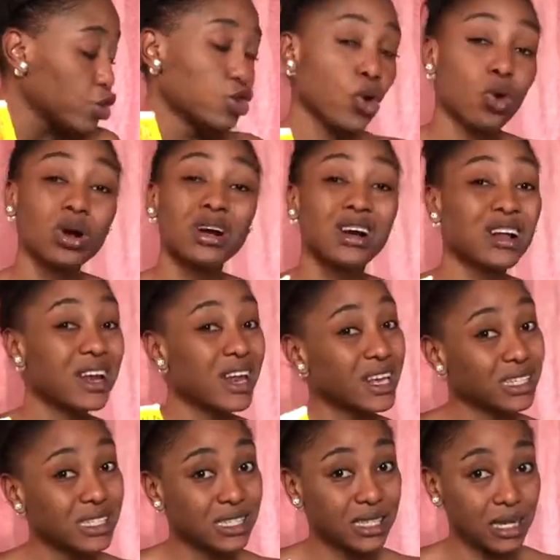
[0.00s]
your
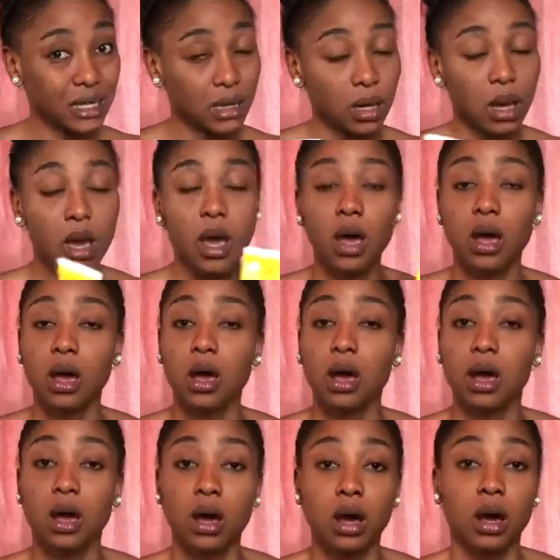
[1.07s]
cleansing.
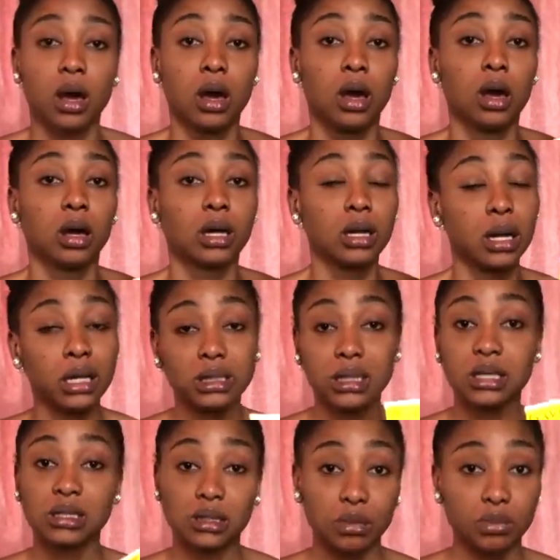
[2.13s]

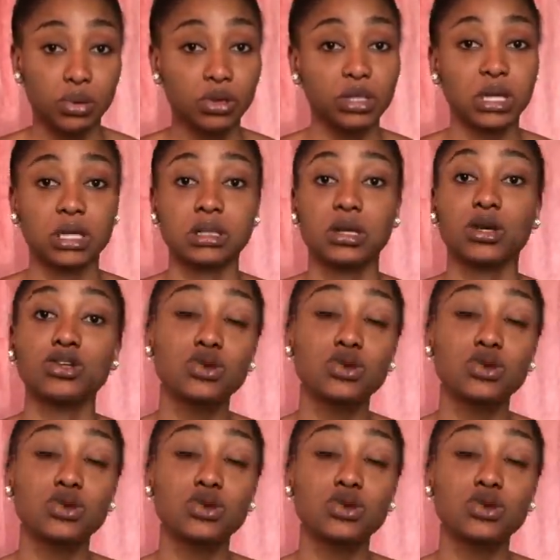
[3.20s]
Cleansing is important.